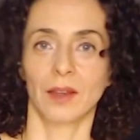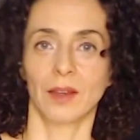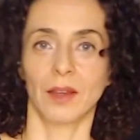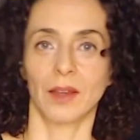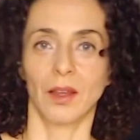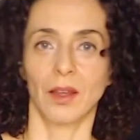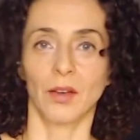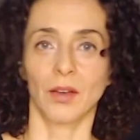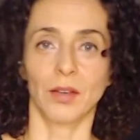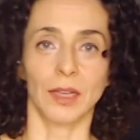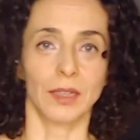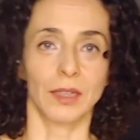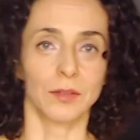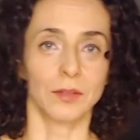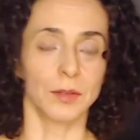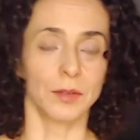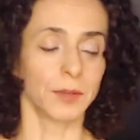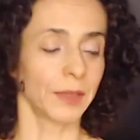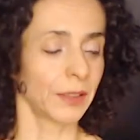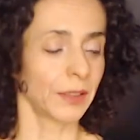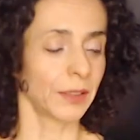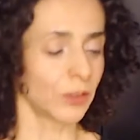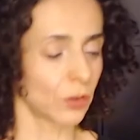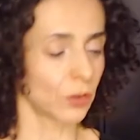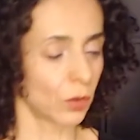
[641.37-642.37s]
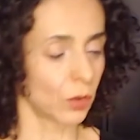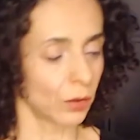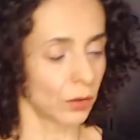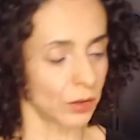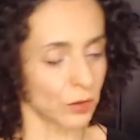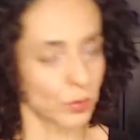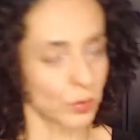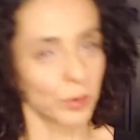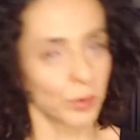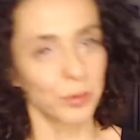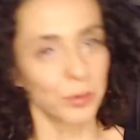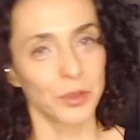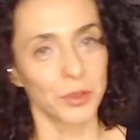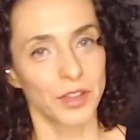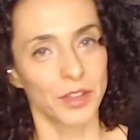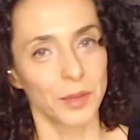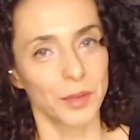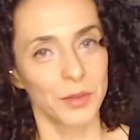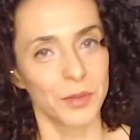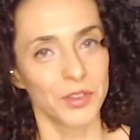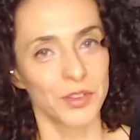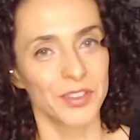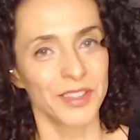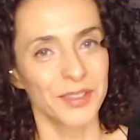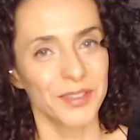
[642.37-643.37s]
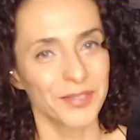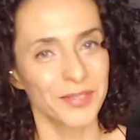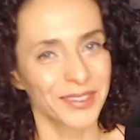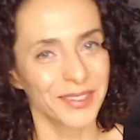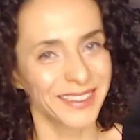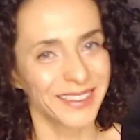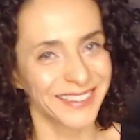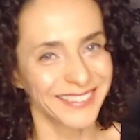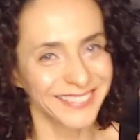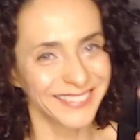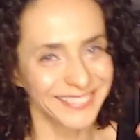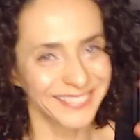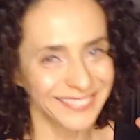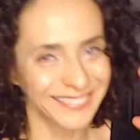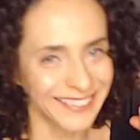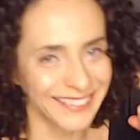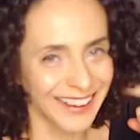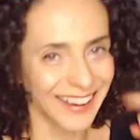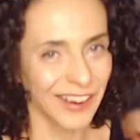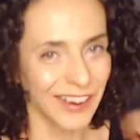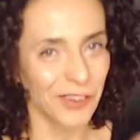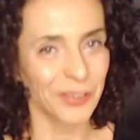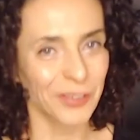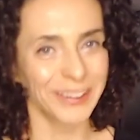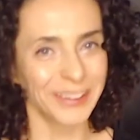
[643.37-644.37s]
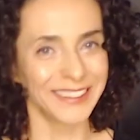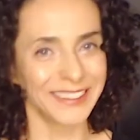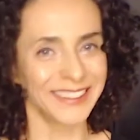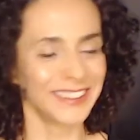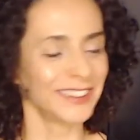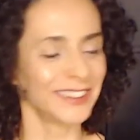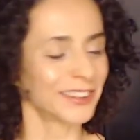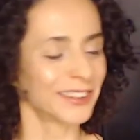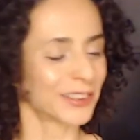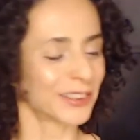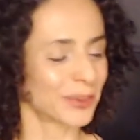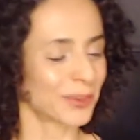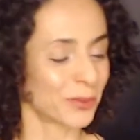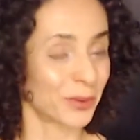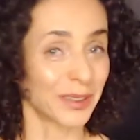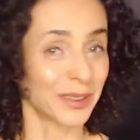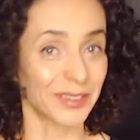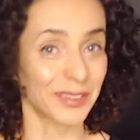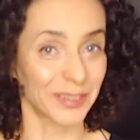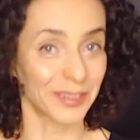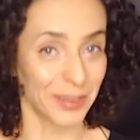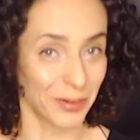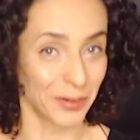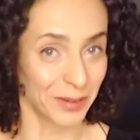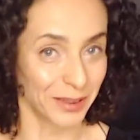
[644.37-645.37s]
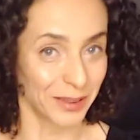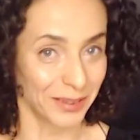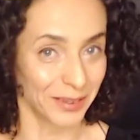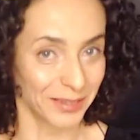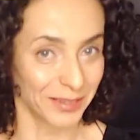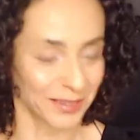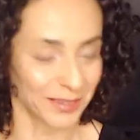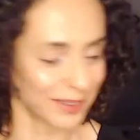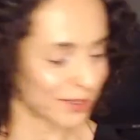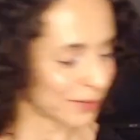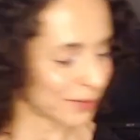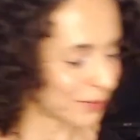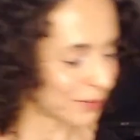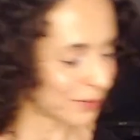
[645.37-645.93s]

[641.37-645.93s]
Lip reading: Okay, let me play the chorus one more time and see if you can now hear what's going on there.